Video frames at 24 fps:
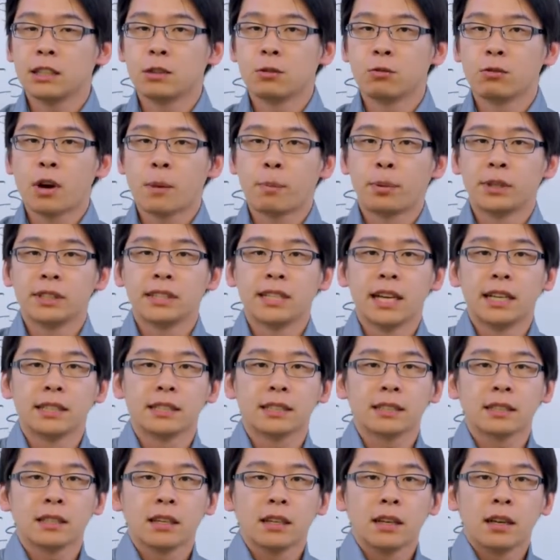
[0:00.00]

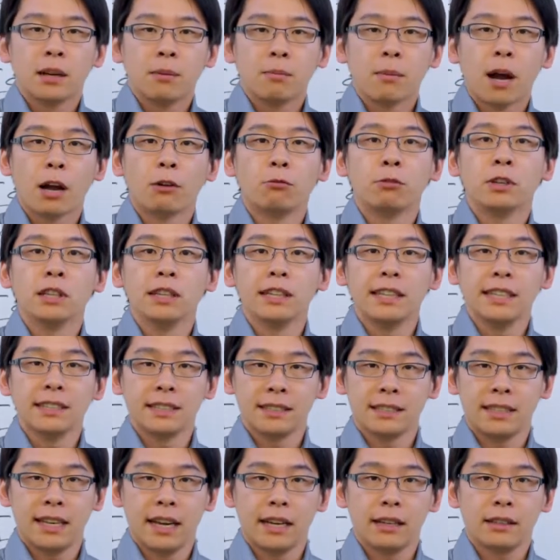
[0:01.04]
represents my release
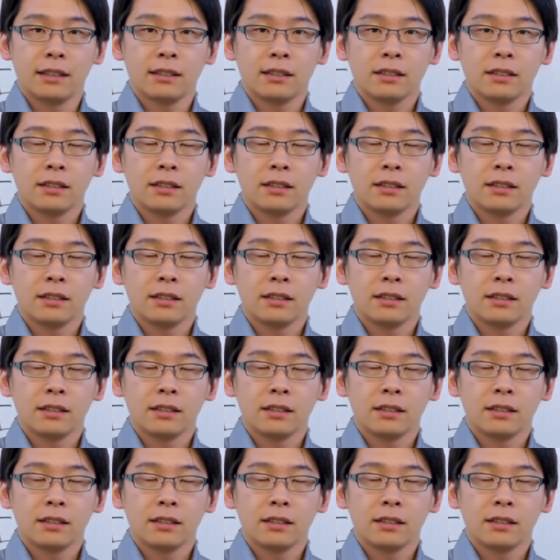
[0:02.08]
gate.